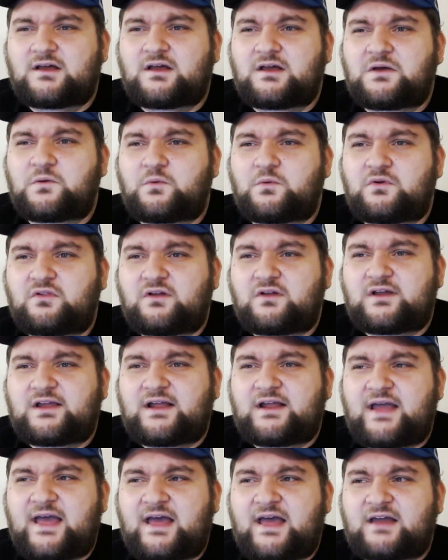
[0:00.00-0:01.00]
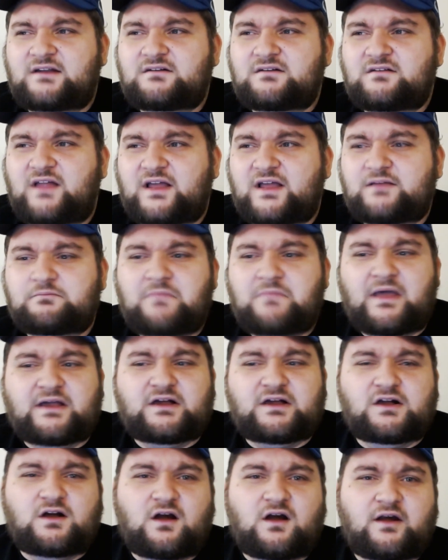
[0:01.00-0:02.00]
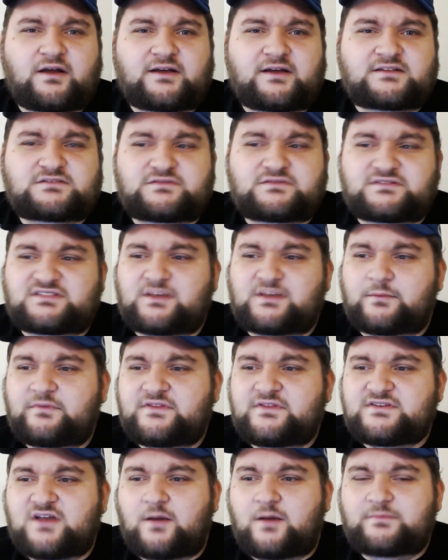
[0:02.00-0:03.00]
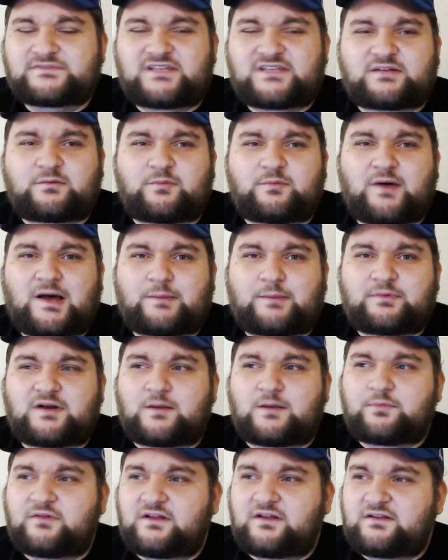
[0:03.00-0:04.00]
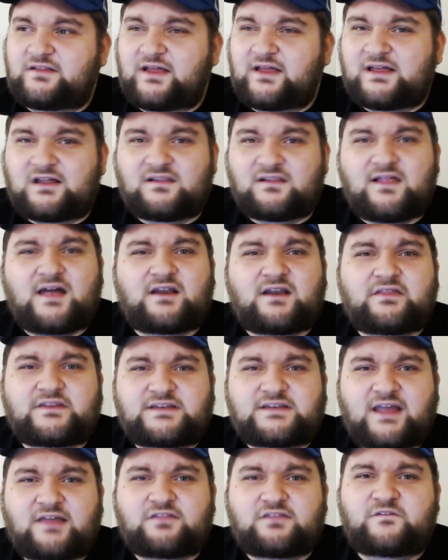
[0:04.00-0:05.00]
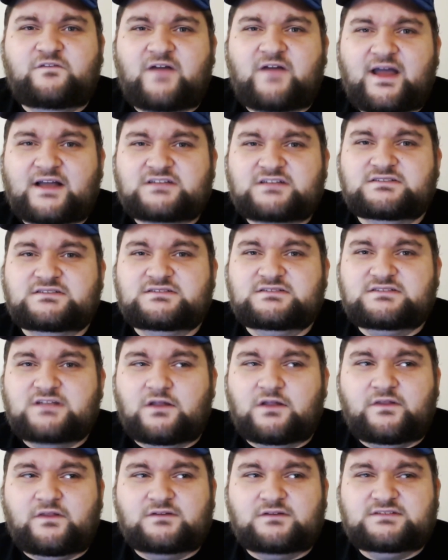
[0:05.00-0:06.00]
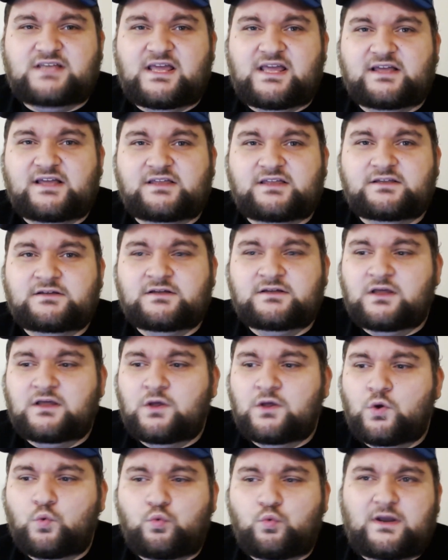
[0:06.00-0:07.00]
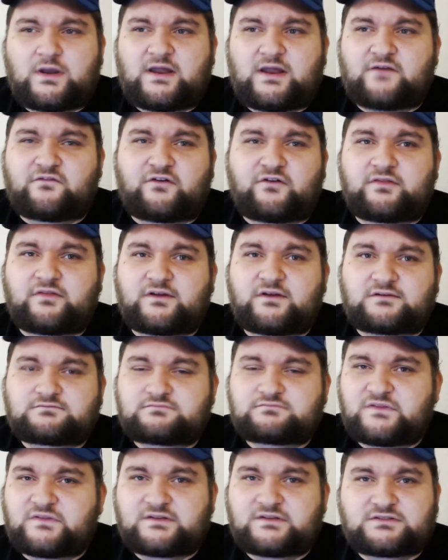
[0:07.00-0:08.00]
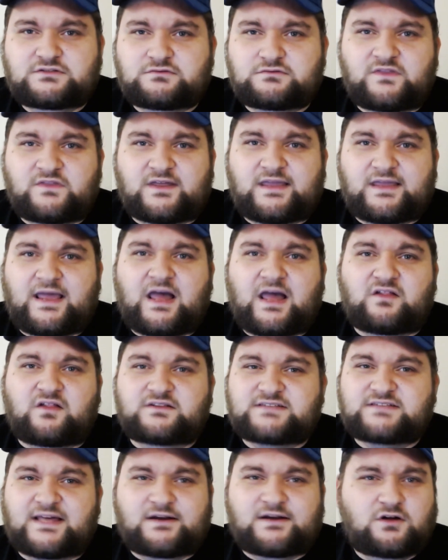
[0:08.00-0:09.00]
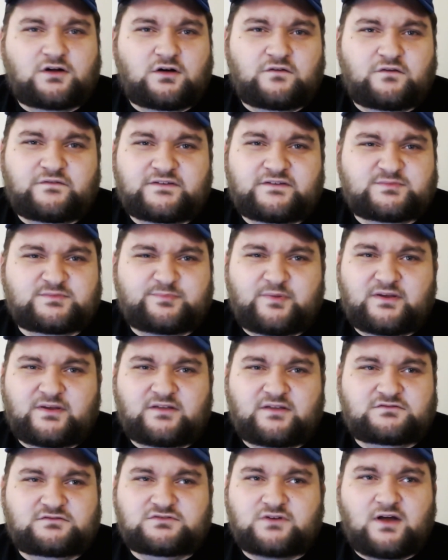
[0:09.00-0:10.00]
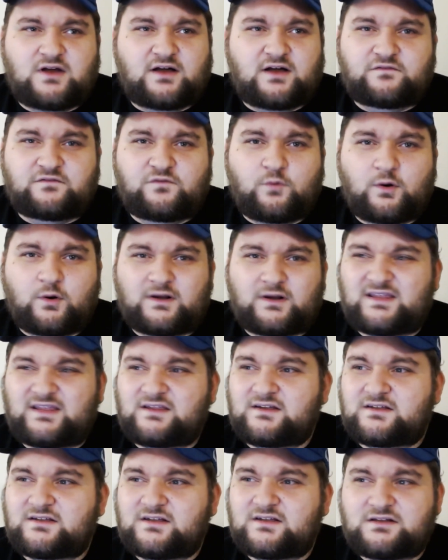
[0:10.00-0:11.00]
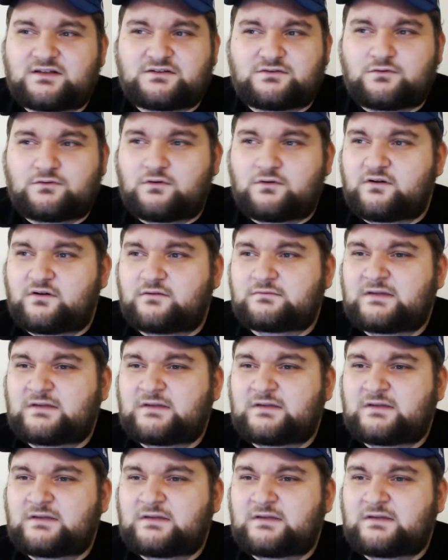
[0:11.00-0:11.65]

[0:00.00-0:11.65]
we're looking at Mega Gargants for some of these armies that have been popping up lately. Like a lot of the Death factions, they'll take whatever the dude in the cowl is. I don't know if he's Big Drog Fort Kika or